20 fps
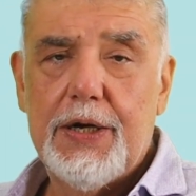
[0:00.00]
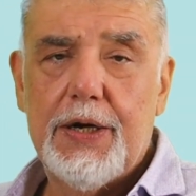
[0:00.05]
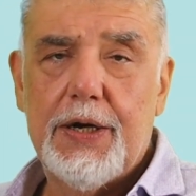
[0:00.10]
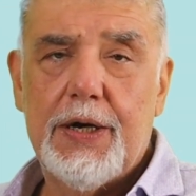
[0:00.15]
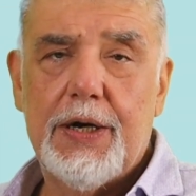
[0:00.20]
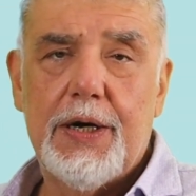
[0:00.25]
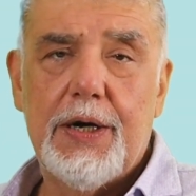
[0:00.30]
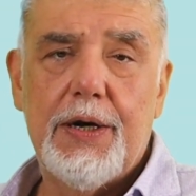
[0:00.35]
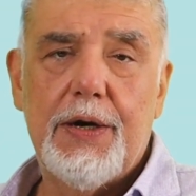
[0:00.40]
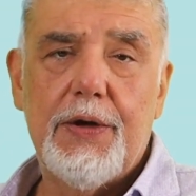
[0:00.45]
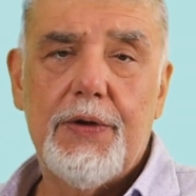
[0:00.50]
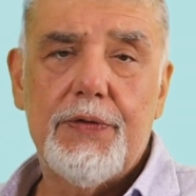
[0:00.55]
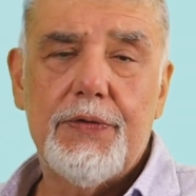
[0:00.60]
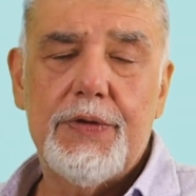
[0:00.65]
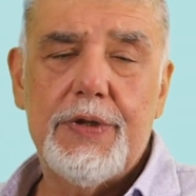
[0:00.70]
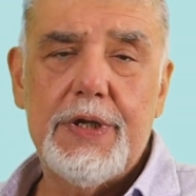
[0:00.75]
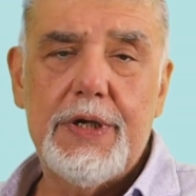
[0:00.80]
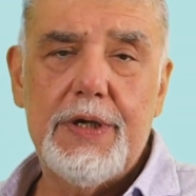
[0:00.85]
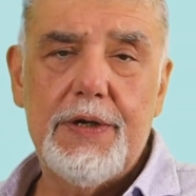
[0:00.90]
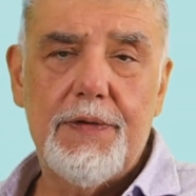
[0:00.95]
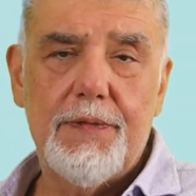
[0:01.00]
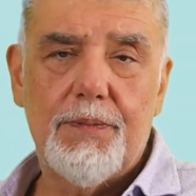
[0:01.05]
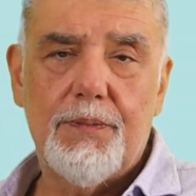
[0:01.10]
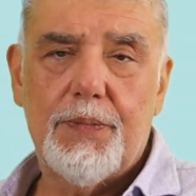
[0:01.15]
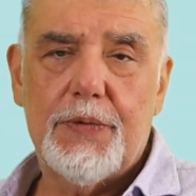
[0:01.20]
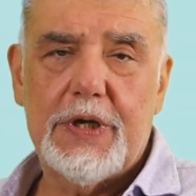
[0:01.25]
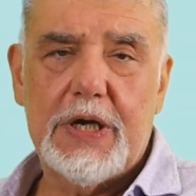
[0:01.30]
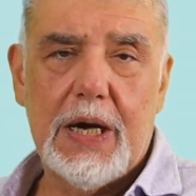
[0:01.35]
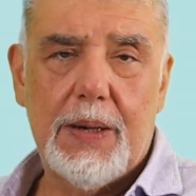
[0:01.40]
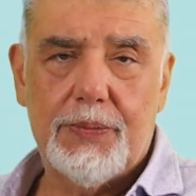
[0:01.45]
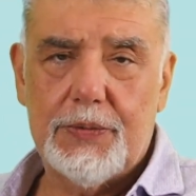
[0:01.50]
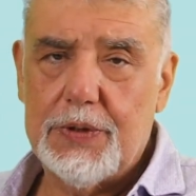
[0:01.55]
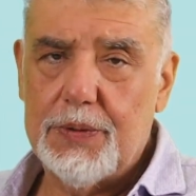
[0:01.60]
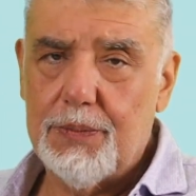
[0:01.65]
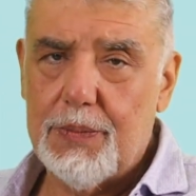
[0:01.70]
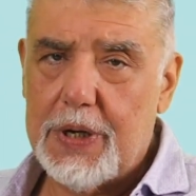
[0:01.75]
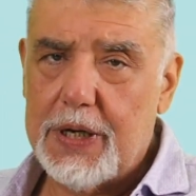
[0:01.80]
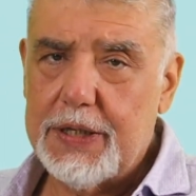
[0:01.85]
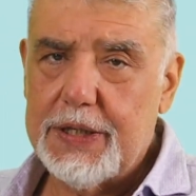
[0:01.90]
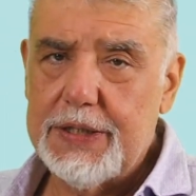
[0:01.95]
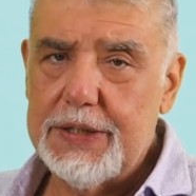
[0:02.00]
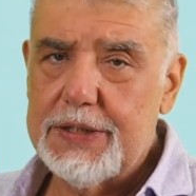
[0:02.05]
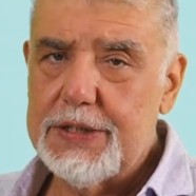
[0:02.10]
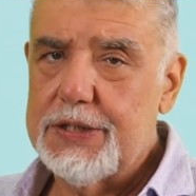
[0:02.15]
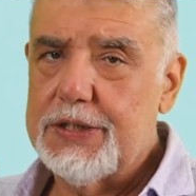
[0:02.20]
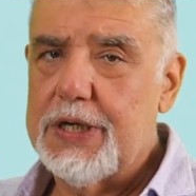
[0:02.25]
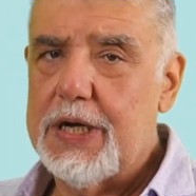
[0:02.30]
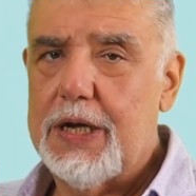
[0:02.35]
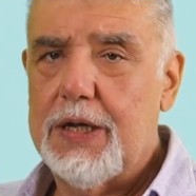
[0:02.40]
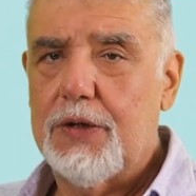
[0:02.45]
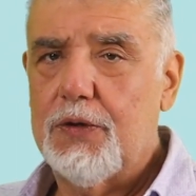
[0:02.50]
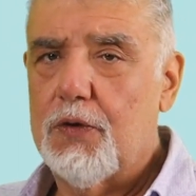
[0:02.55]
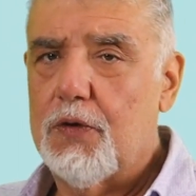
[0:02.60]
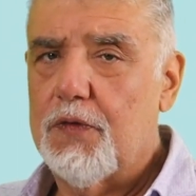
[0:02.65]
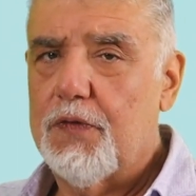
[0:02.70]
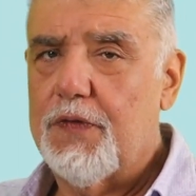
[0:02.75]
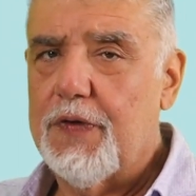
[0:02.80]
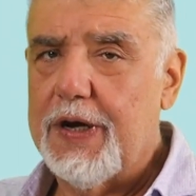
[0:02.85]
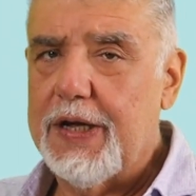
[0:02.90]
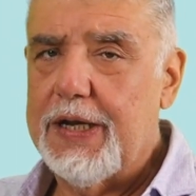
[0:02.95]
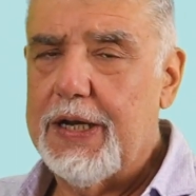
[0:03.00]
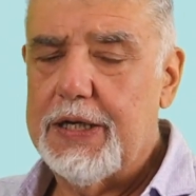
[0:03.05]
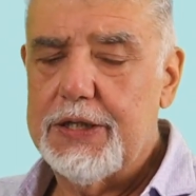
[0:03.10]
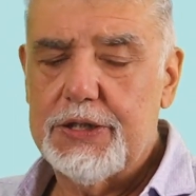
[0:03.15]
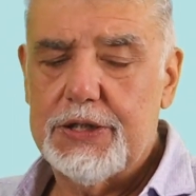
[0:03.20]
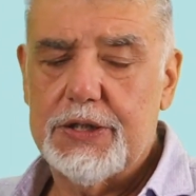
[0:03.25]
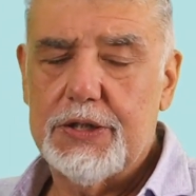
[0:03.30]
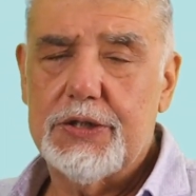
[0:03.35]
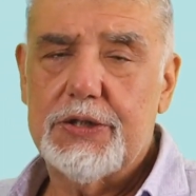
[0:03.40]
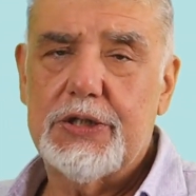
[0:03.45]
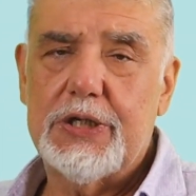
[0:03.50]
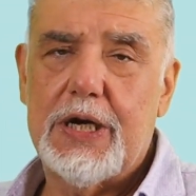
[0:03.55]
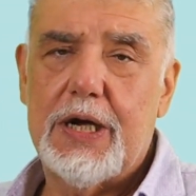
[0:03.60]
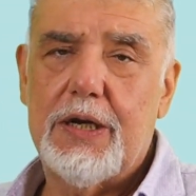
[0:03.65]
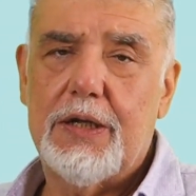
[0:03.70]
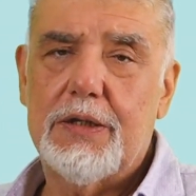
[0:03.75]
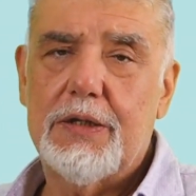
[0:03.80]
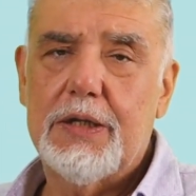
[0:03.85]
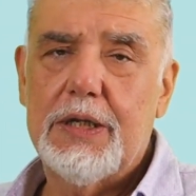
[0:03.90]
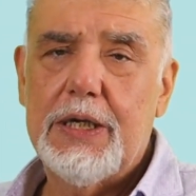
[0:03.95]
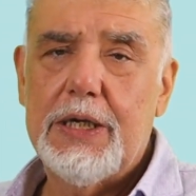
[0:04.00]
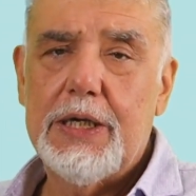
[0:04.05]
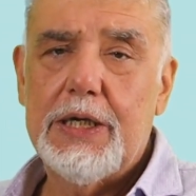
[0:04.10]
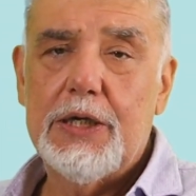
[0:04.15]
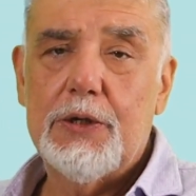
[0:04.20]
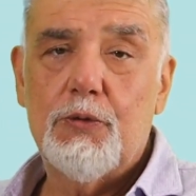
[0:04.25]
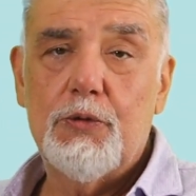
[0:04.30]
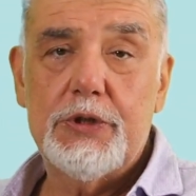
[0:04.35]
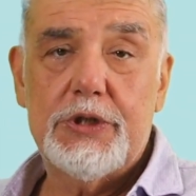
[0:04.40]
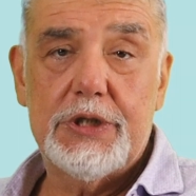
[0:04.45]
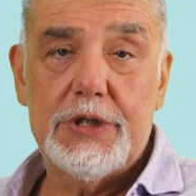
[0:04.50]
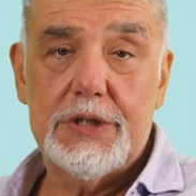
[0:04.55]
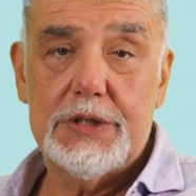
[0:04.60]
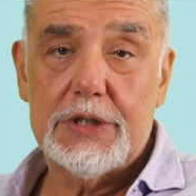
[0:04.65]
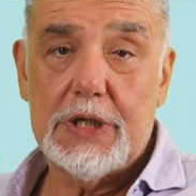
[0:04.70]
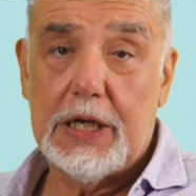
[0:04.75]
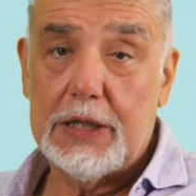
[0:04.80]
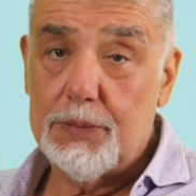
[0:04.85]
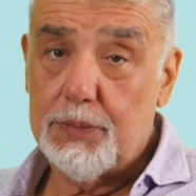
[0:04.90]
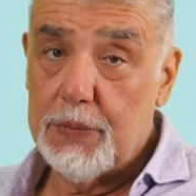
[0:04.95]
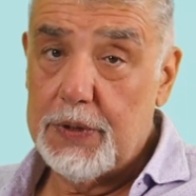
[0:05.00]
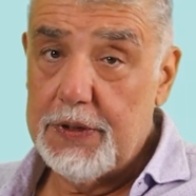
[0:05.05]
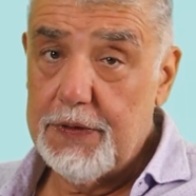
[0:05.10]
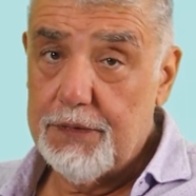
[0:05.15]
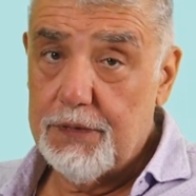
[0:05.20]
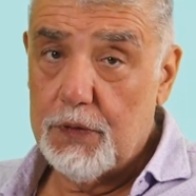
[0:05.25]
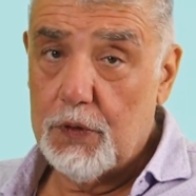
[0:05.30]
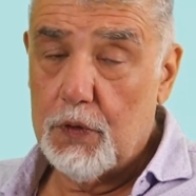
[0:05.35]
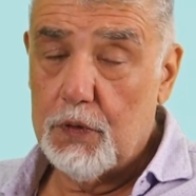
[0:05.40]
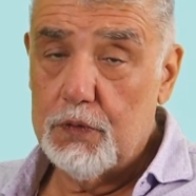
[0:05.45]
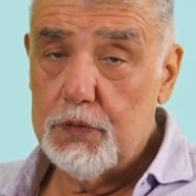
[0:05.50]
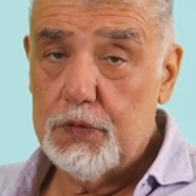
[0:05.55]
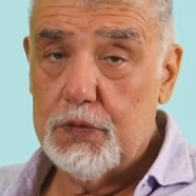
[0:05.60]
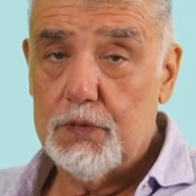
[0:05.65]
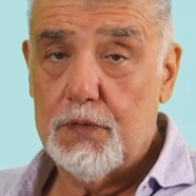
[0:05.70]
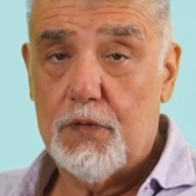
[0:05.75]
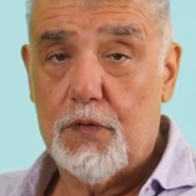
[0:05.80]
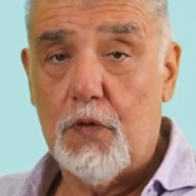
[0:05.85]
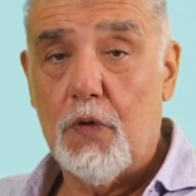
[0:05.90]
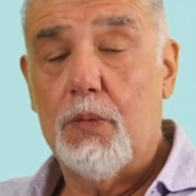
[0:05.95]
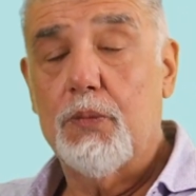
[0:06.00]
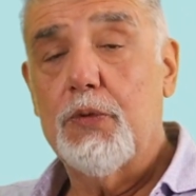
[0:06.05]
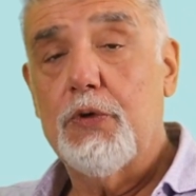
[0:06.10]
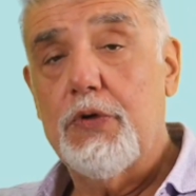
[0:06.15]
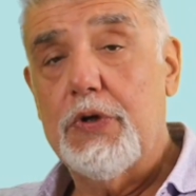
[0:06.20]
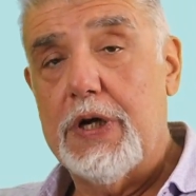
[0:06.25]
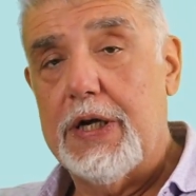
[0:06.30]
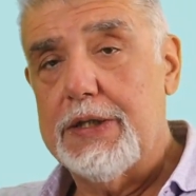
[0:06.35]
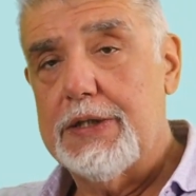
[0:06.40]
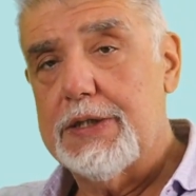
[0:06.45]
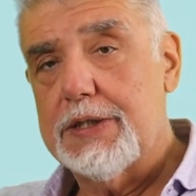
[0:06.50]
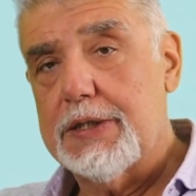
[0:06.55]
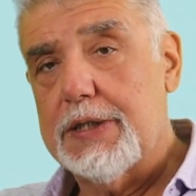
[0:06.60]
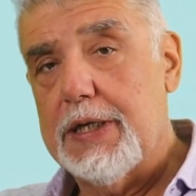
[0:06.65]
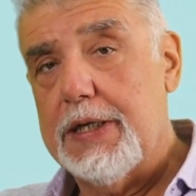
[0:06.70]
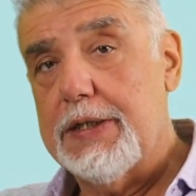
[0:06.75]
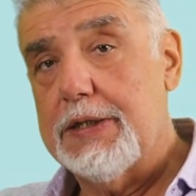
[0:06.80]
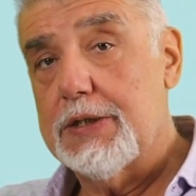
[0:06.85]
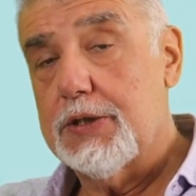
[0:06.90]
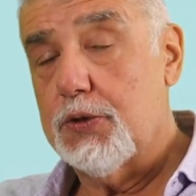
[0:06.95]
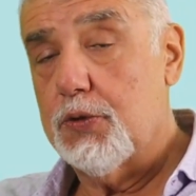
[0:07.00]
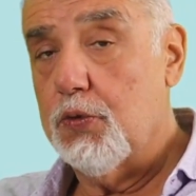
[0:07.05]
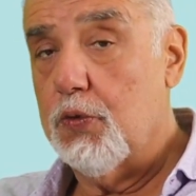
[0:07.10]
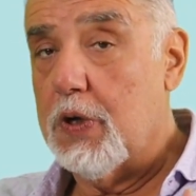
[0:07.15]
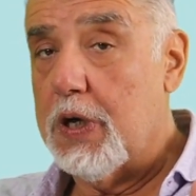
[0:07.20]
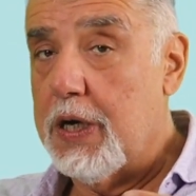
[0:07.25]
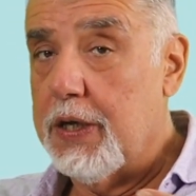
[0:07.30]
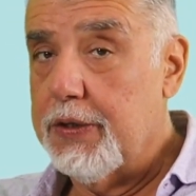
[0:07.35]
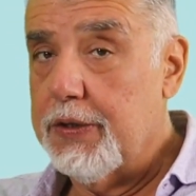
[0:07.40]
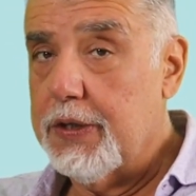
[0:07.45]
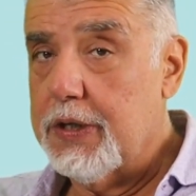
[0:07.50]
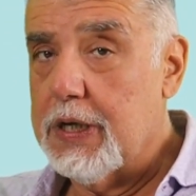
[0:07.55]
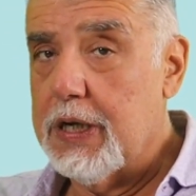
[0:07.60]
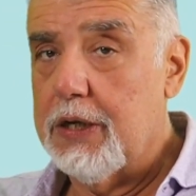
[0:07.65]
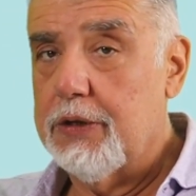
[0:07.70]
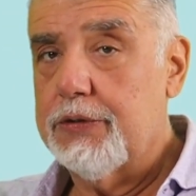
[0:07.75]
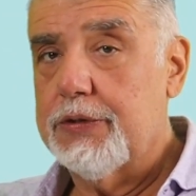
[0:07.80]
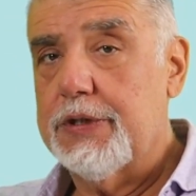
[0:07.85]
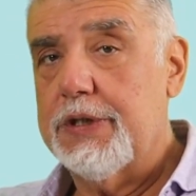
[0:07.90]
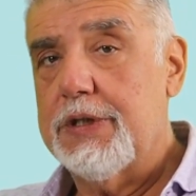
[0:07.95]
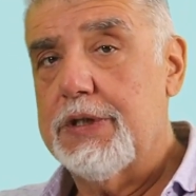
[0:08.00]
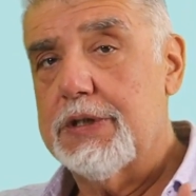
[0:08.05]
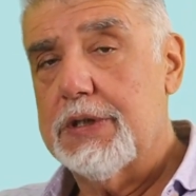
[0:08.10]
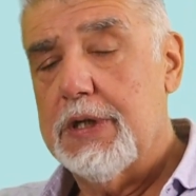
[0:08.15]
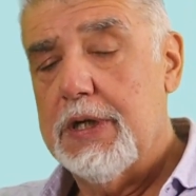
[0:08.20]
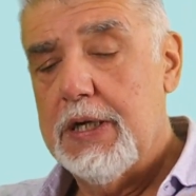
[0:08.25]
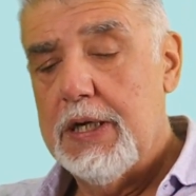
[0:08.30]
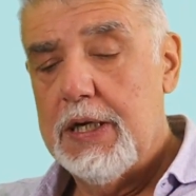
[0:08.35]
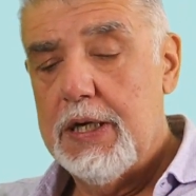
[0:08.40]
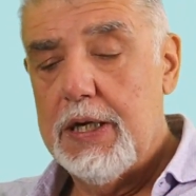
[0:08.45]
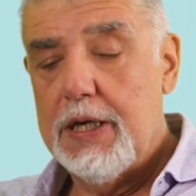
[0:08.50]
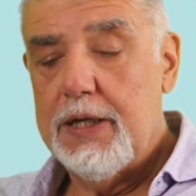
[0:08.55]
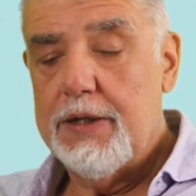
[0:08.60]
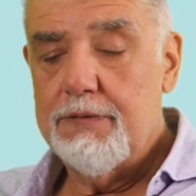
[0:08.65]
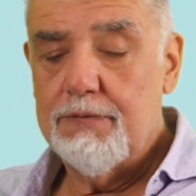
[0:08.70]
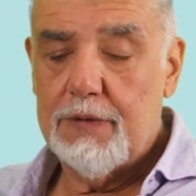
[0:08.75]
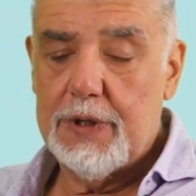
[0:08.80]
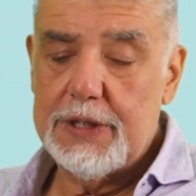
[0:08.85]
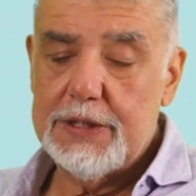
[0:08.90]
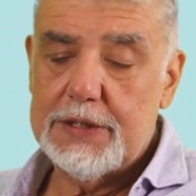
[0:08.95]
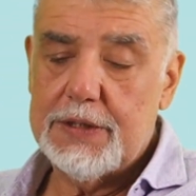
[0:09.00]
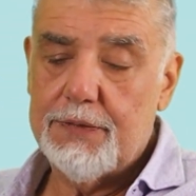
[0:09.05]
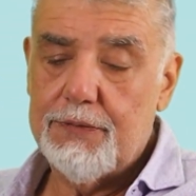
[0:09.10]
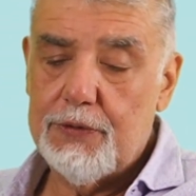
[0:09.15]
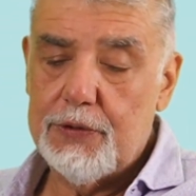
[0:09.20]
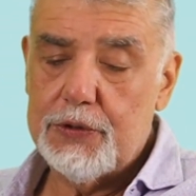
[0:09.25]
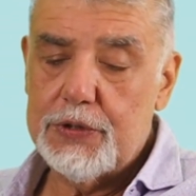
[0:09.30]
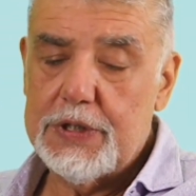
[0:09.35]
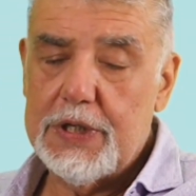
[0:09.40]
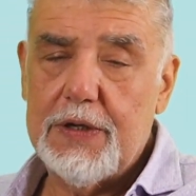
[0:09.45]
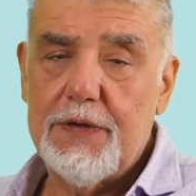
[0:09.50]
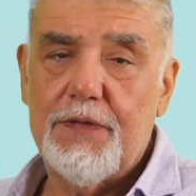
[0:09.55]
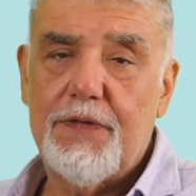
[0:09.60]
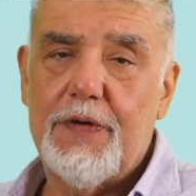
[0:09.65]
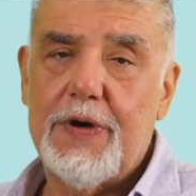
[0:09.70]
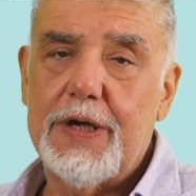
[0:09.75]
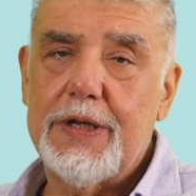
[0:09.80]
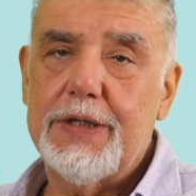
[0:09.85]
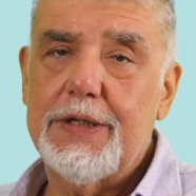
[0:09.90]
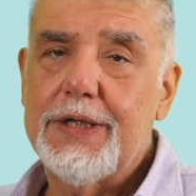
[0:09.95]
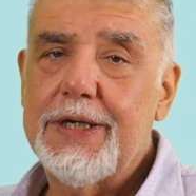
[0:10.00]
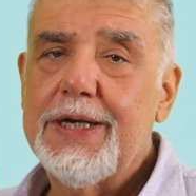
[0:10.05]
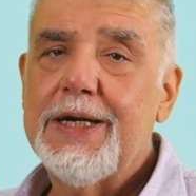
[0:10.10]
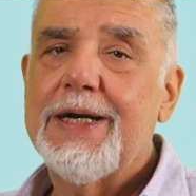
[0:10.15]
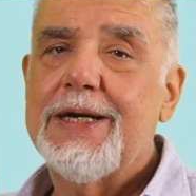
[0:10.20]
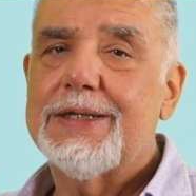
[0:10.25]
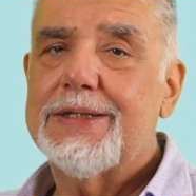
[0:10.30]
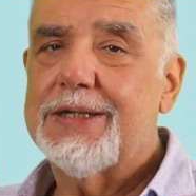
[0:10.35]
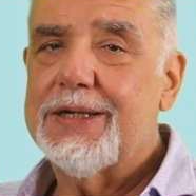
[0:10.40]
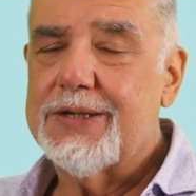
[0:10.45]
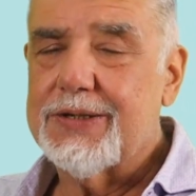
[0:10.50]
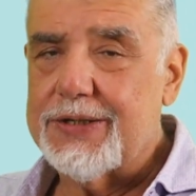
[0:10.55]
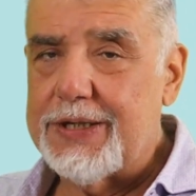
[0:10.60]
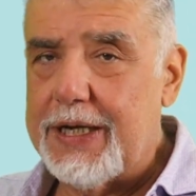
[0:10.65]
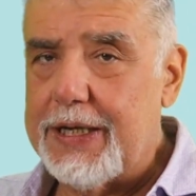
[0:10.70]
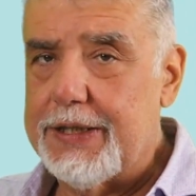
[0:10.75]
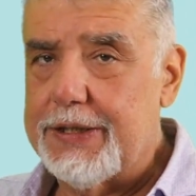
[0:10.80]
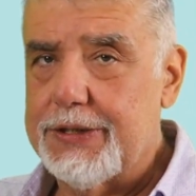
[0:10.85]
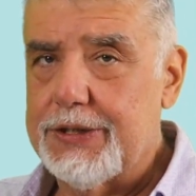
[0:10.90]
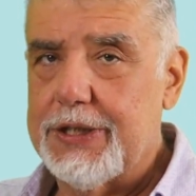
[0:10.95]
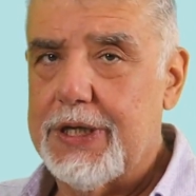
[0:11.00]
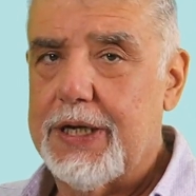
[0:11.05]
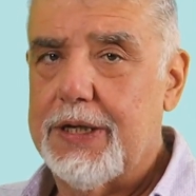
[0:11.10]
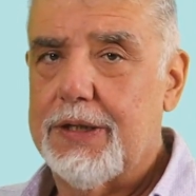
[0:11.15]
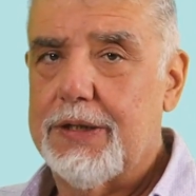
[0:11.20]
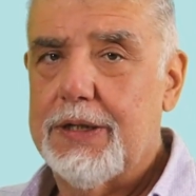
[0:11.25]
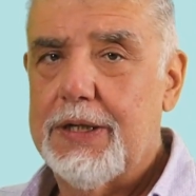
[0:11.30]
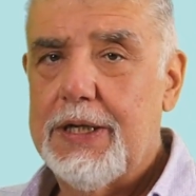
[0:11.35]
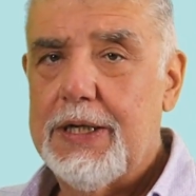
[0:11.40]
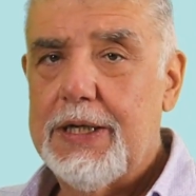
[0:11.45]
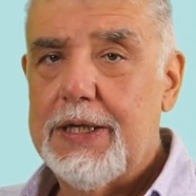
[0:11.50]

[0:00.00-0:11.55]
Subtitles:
The capital markets channel or financial channel, which is hot money flows from the United States to other countries and vice versa. And finally, the credit channel.